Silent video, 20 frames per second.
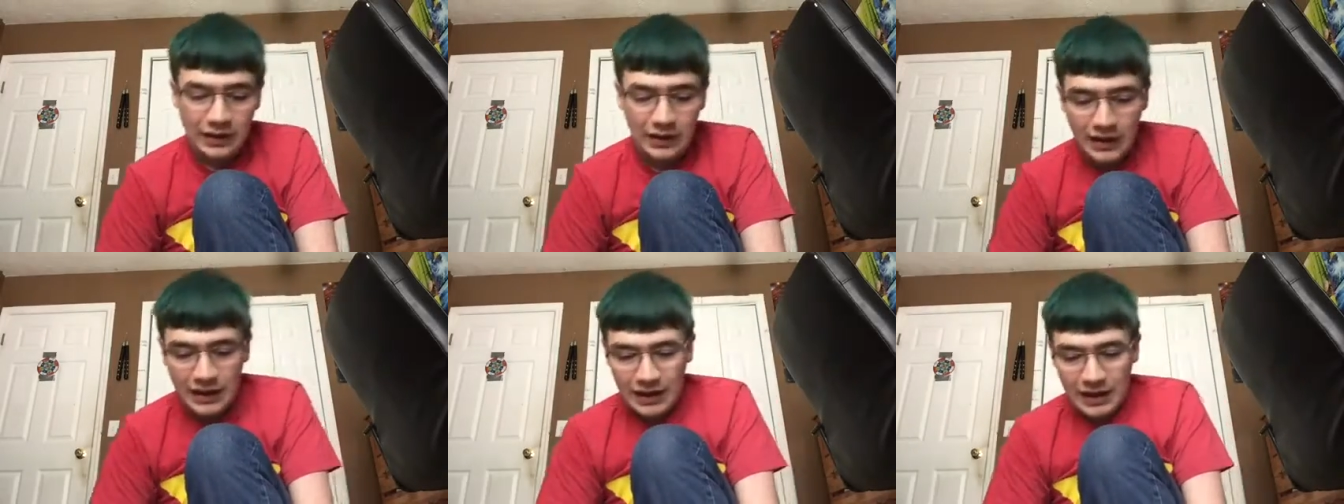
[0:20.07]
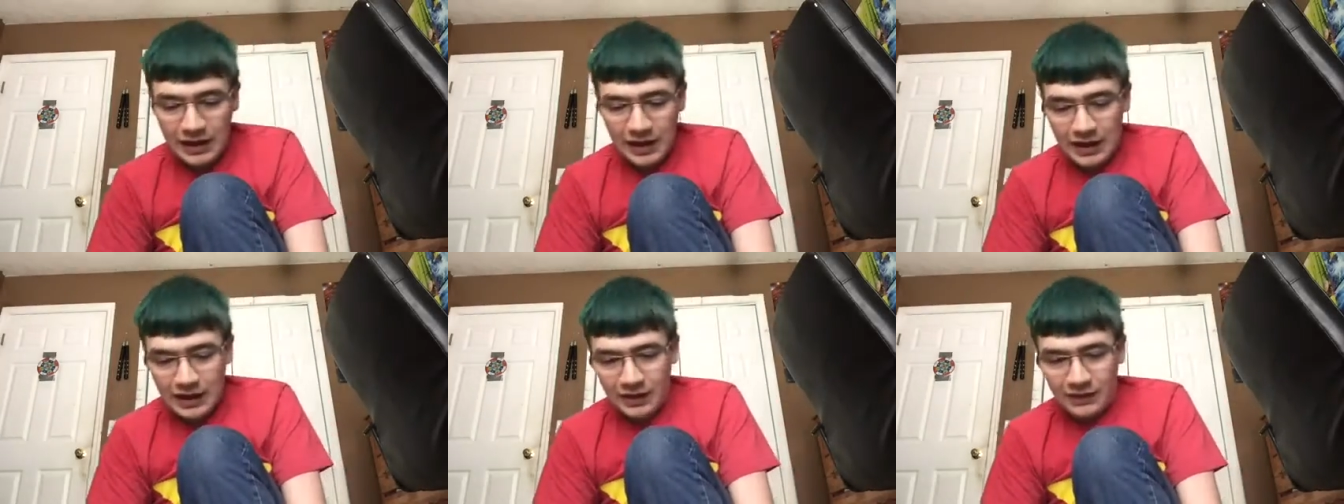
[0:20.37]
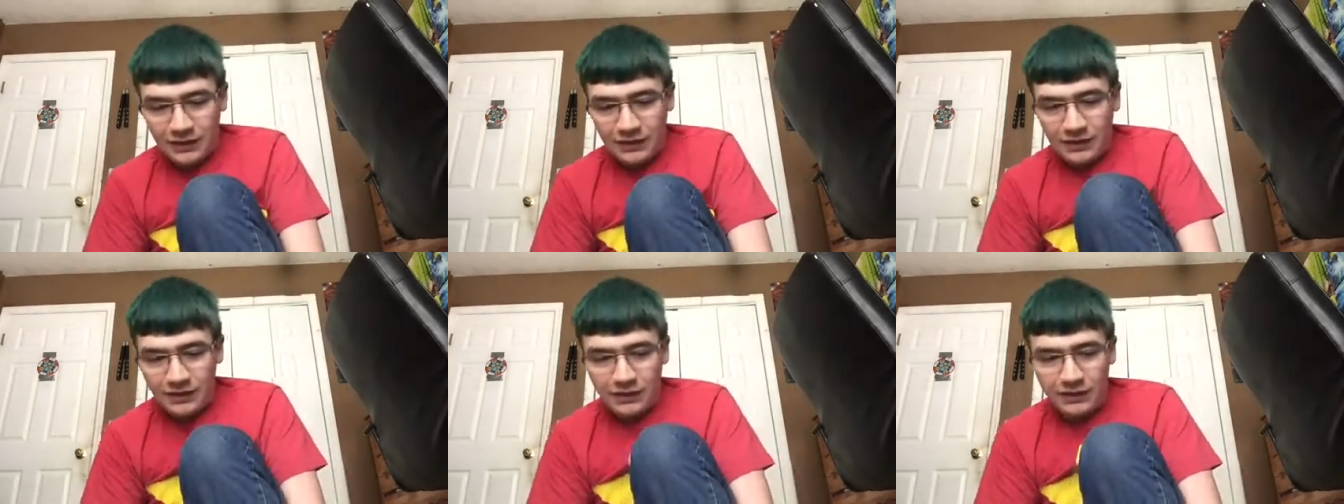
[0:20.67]

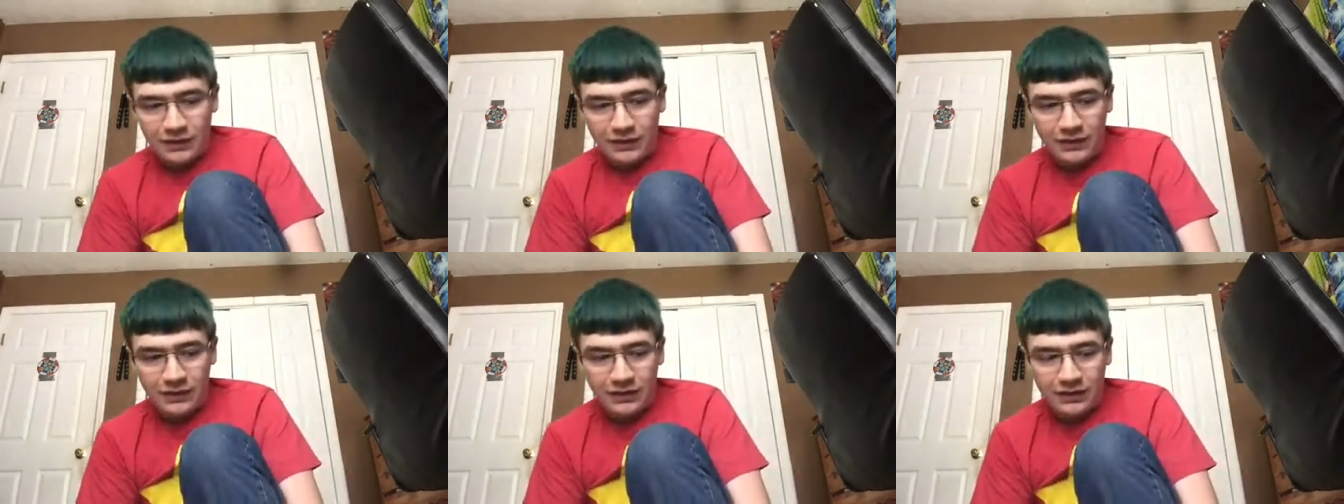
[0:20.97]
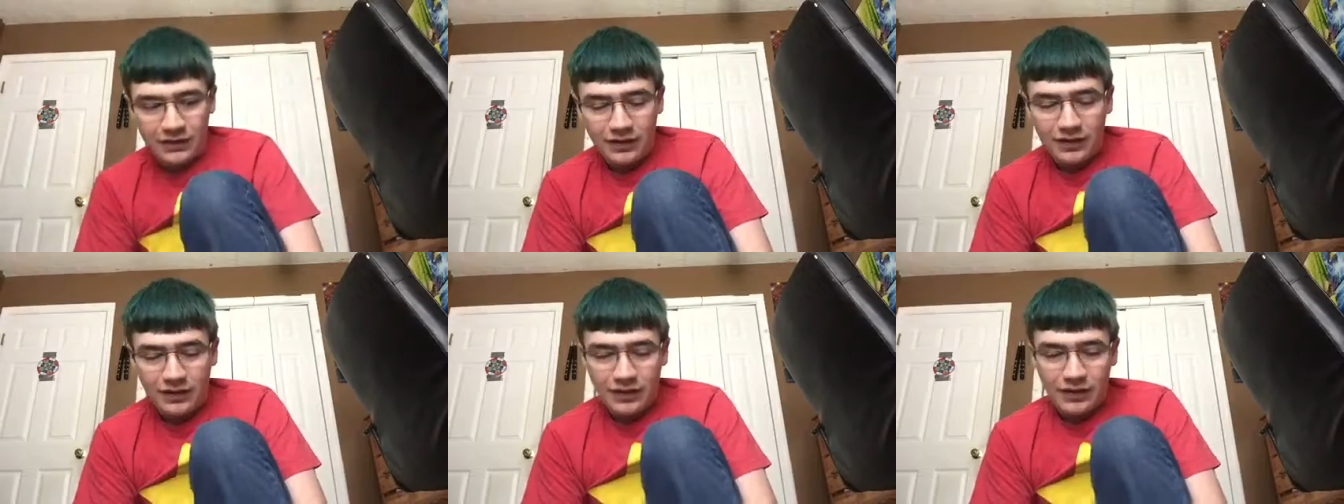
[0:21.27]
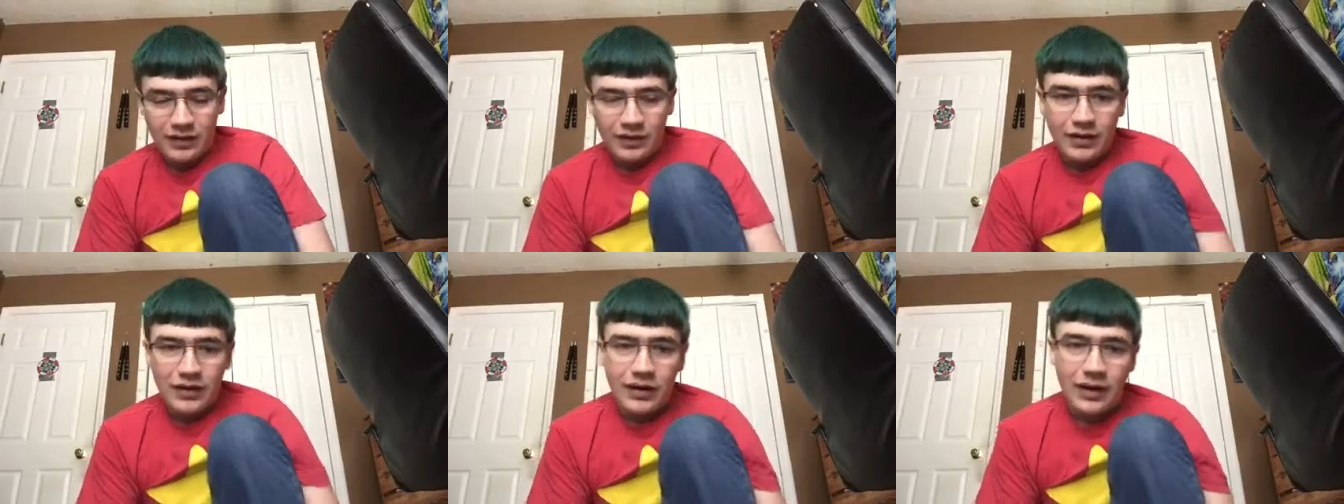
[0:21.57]
And
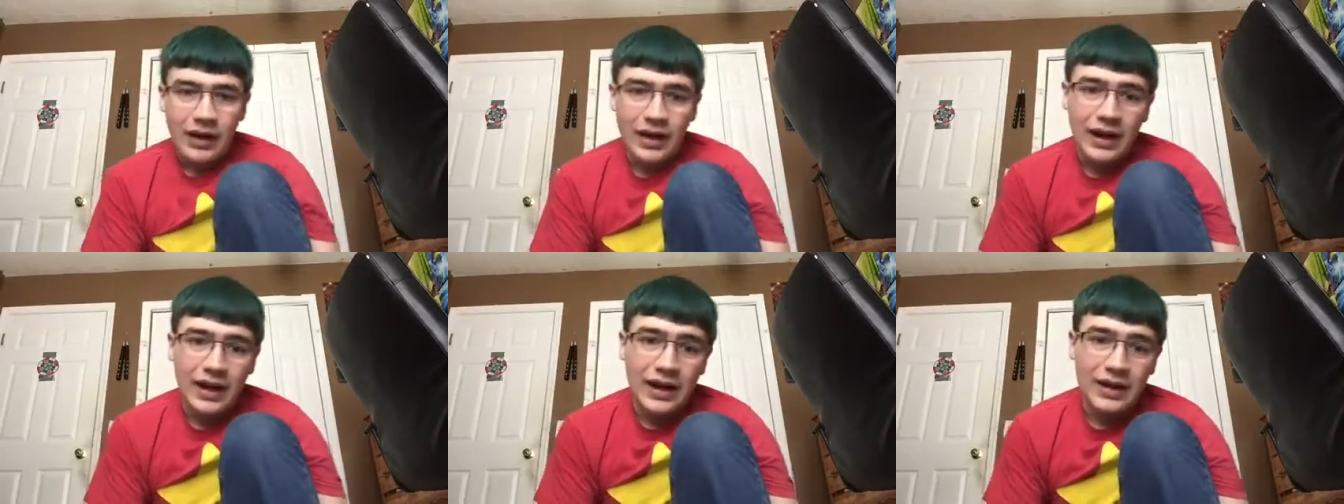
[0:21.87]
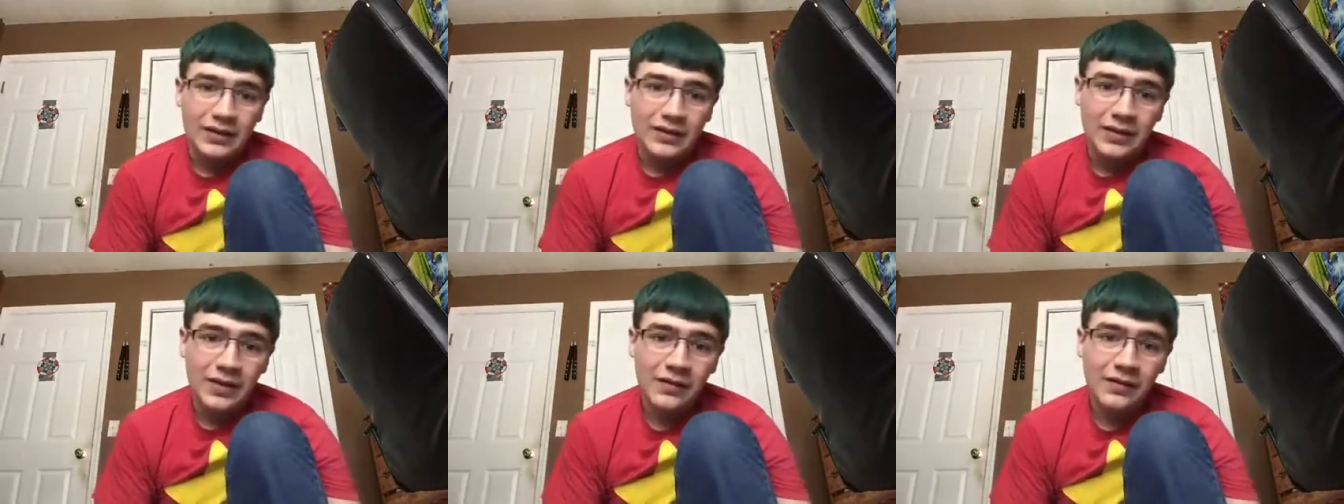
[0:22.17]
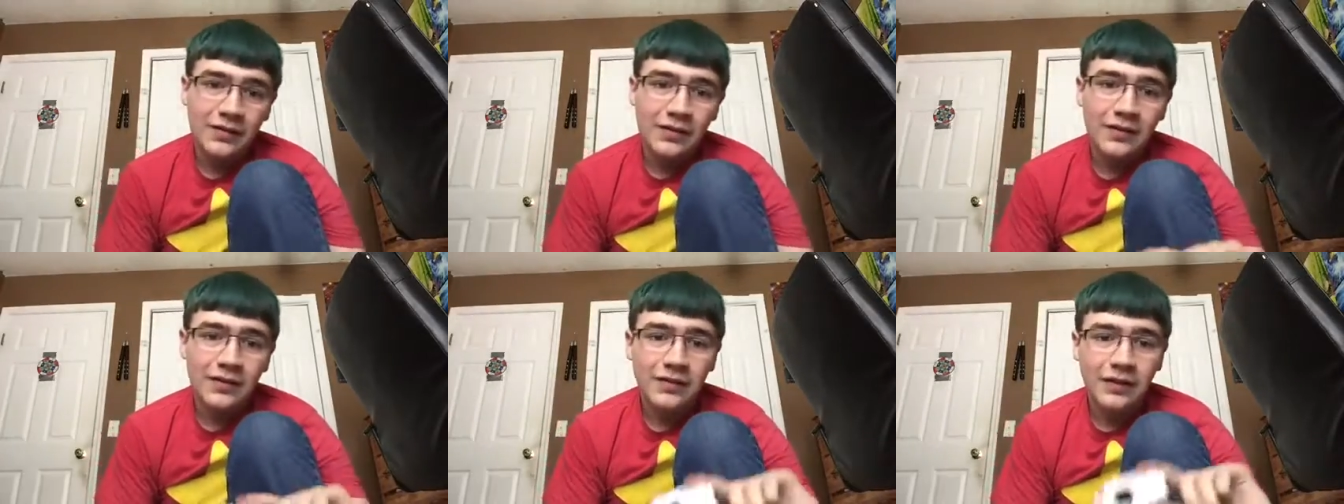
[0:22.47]

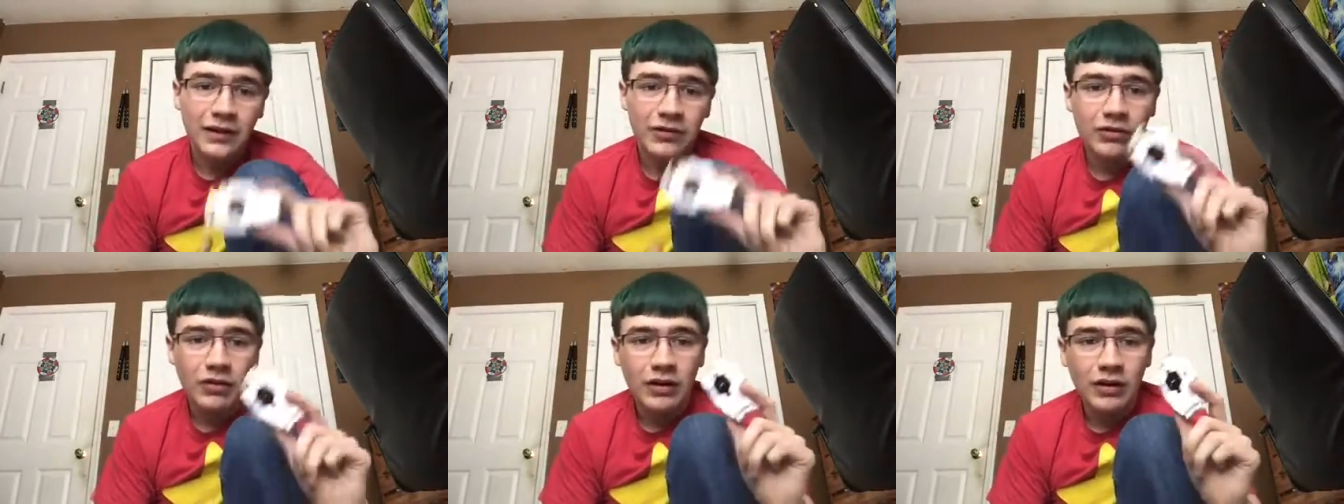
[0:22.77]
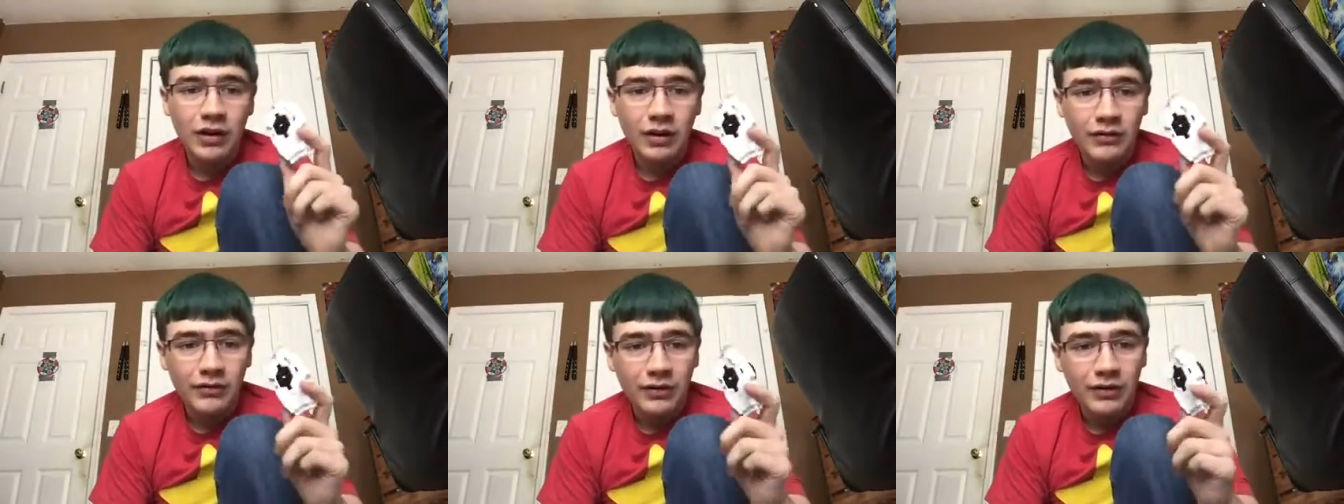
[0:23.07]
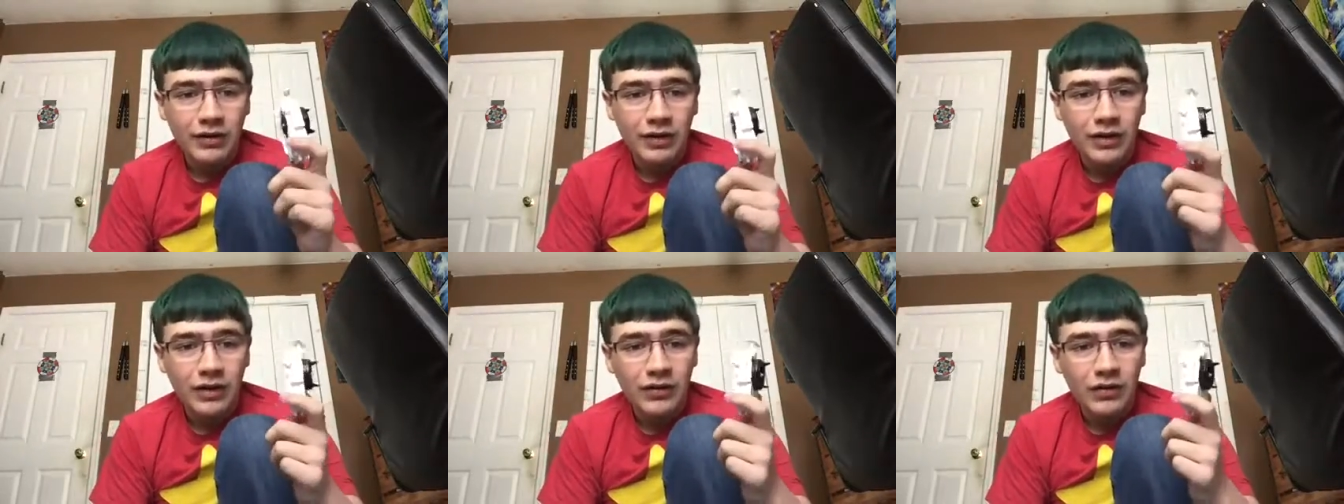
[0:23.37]
this is actually a
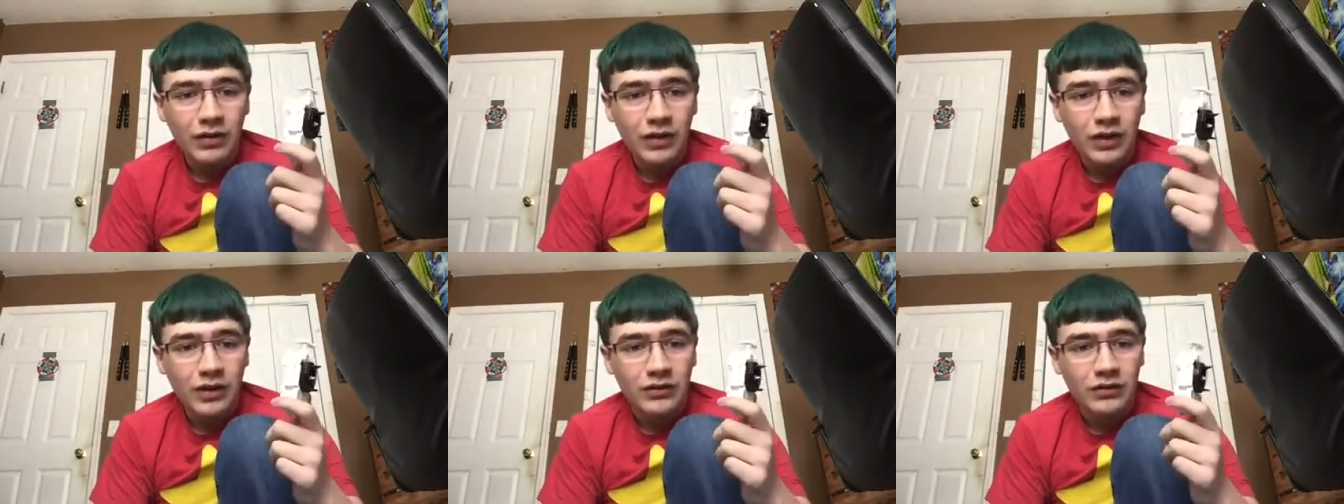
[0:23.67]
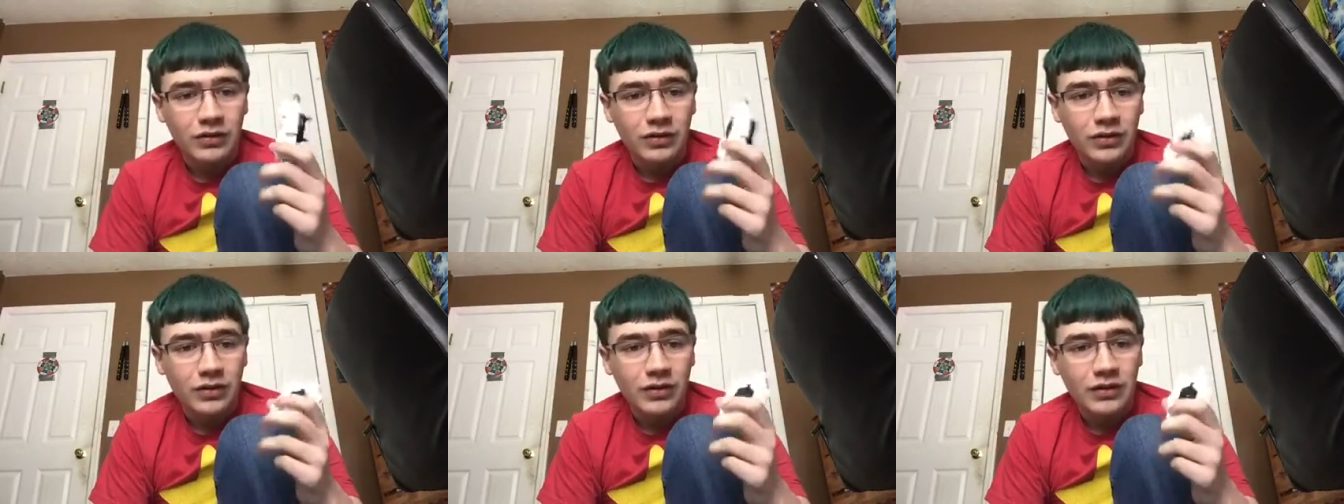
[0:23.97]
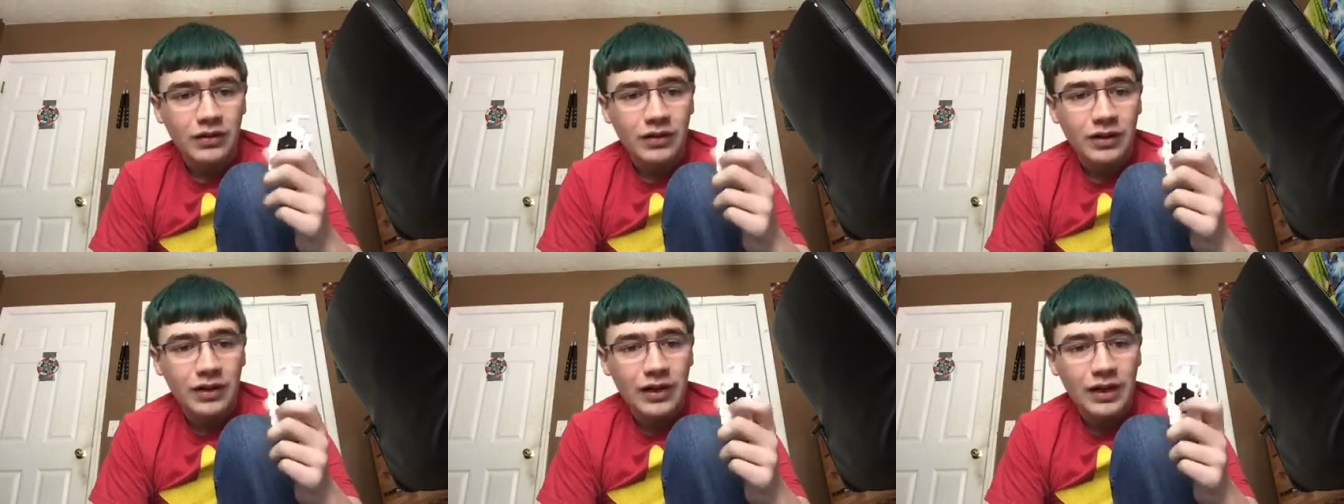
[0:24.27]
very good launcher,